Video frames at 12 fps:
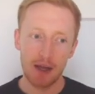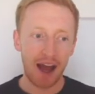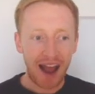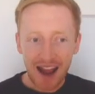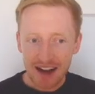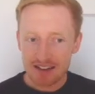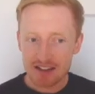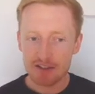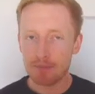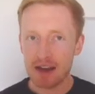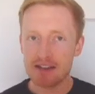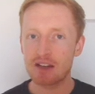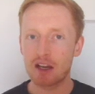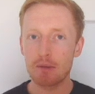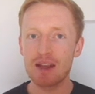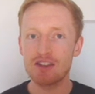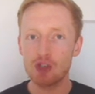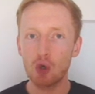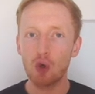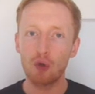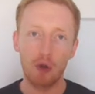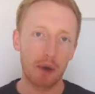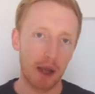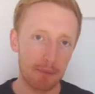Active basically means you're
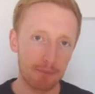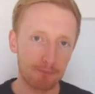doing it.